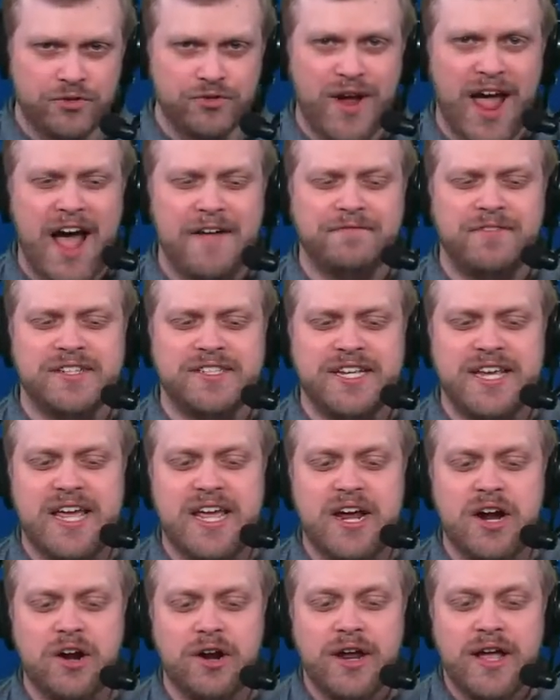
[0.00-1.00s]
draft is
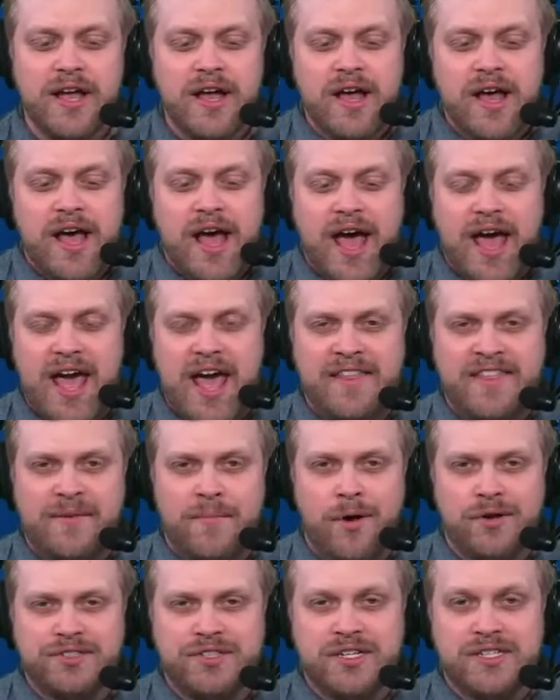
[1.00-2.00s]
here, and the
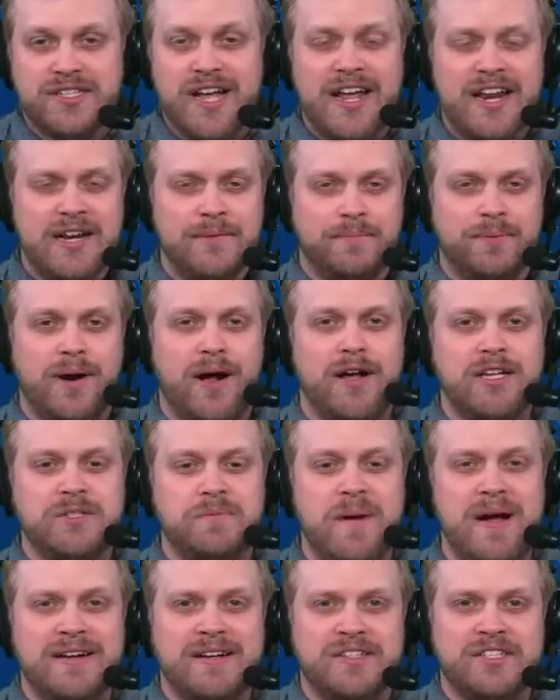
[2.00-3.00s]
most exciting
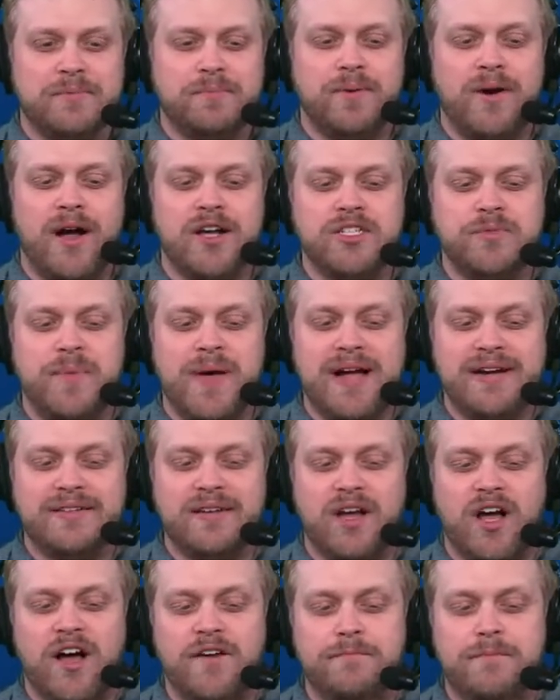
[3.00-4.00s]
prospect is the
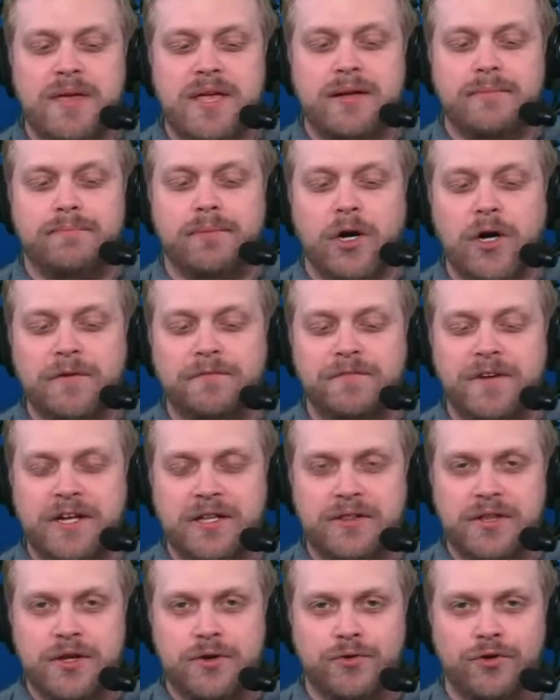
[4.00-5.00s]
prospect of being
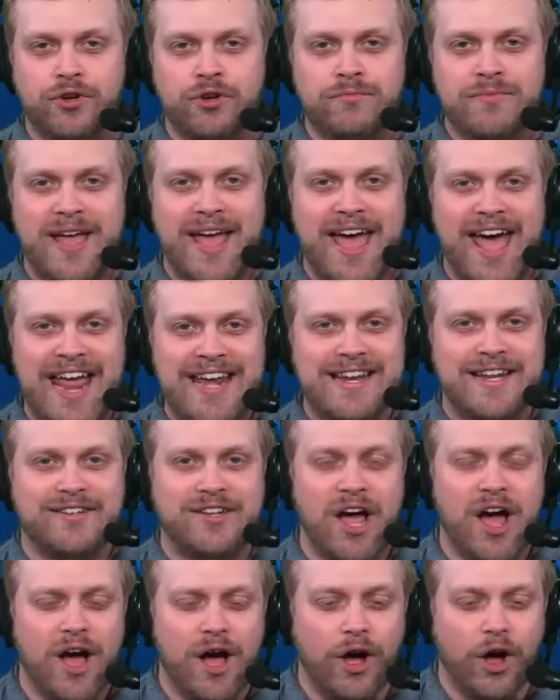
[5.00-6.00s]
perfectly groomed head to
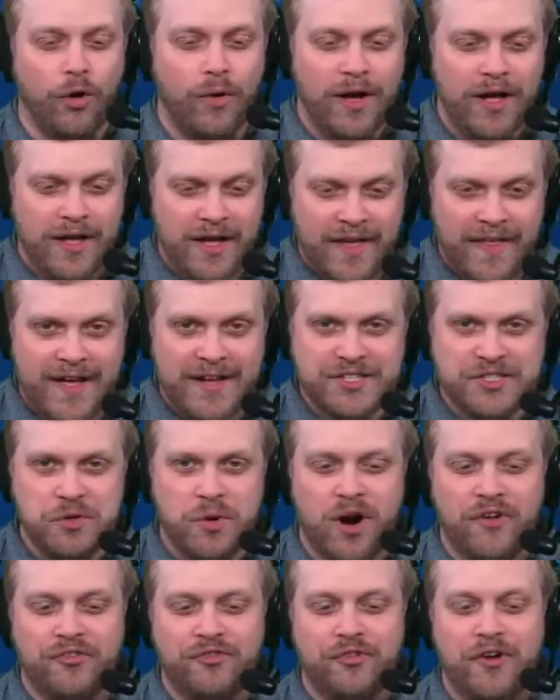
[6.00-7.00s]
toe thanks
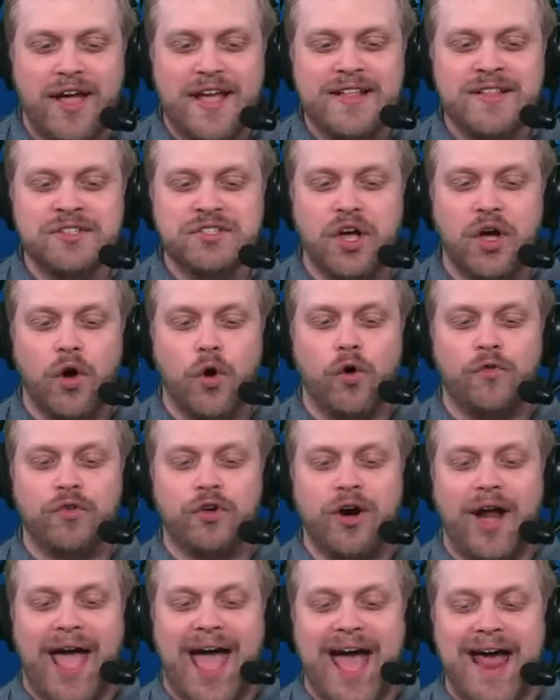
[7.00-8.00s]
to our friends
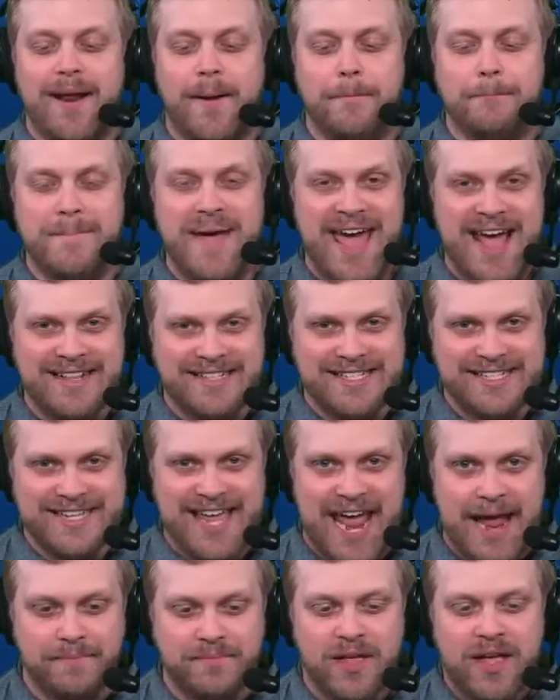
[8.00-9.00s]
over at
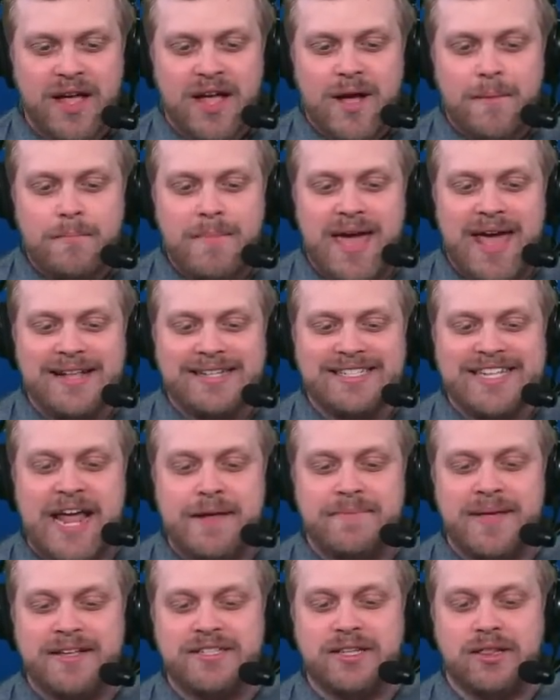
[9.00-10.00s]
Manscaped.
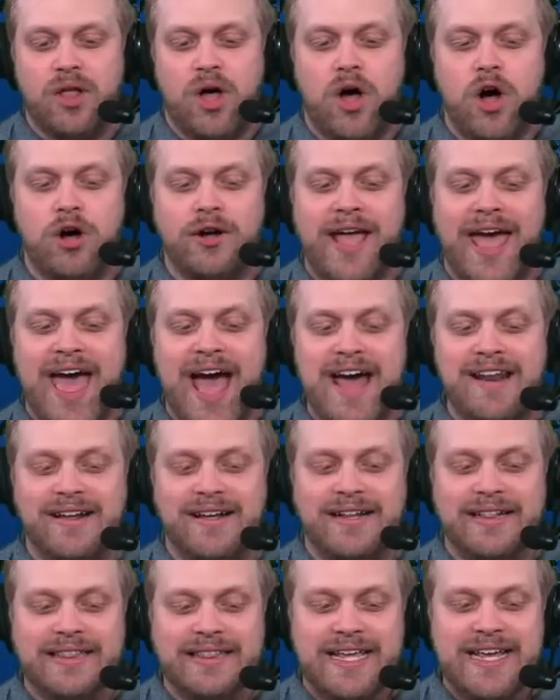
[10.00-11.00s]
Manscaped has long had
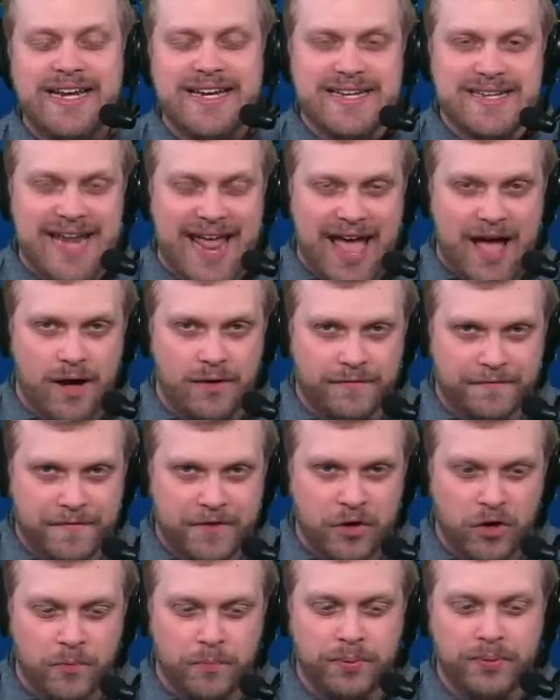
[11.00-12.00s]
elite
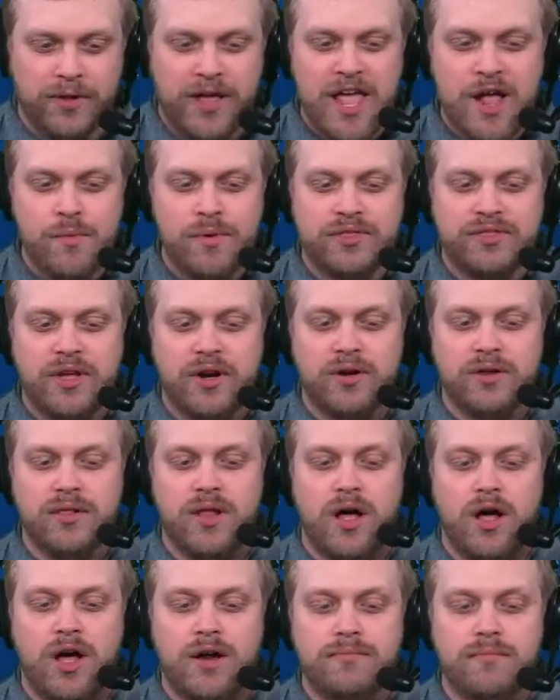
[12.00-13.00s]
downfield play with their
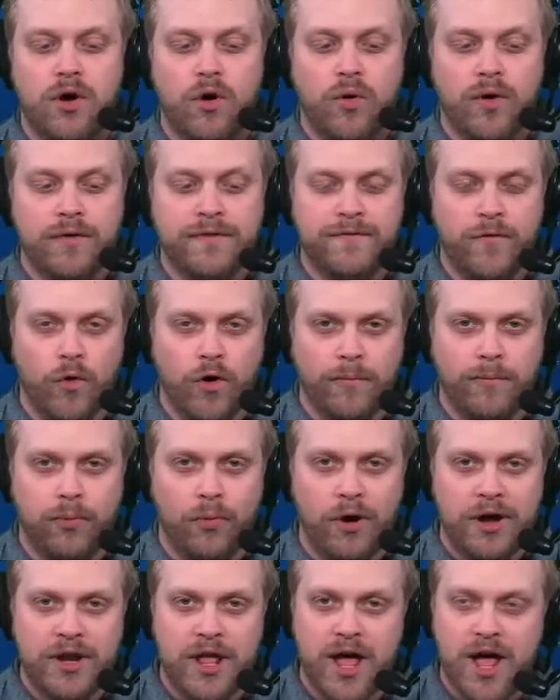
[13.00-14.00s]
Lawnmower four
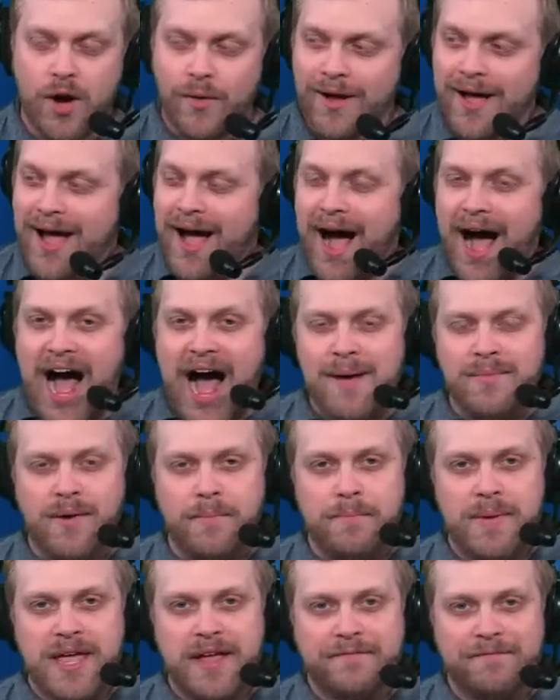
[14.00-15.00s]
point oh. I'm a
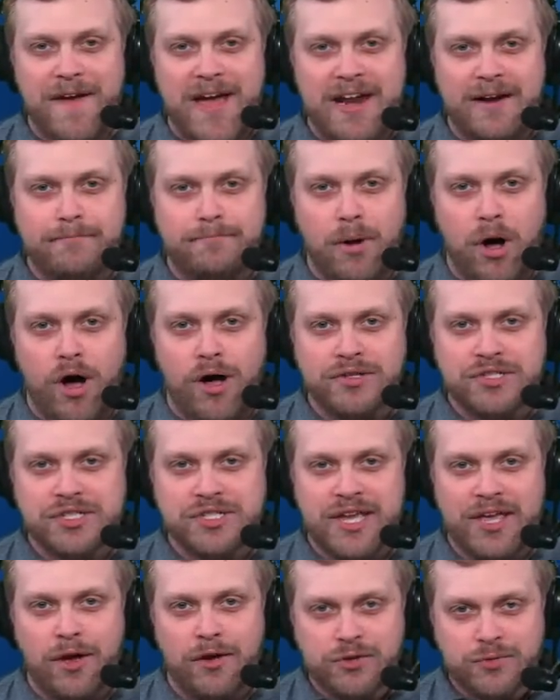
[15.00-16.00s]
big fan of ball
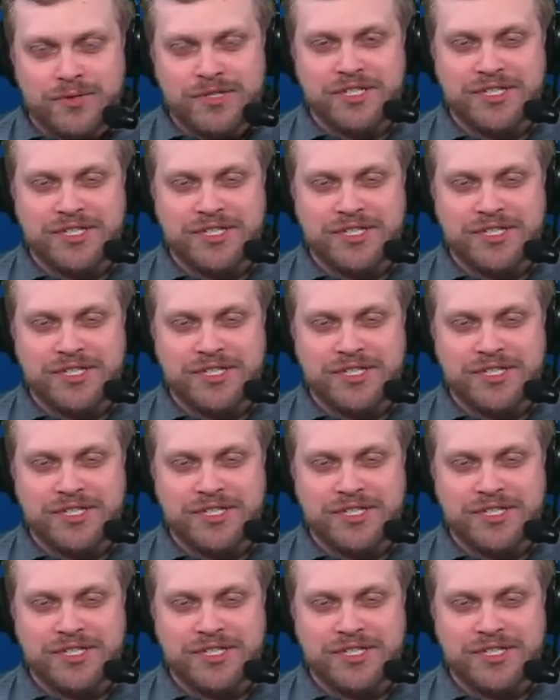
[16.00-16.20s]
skills when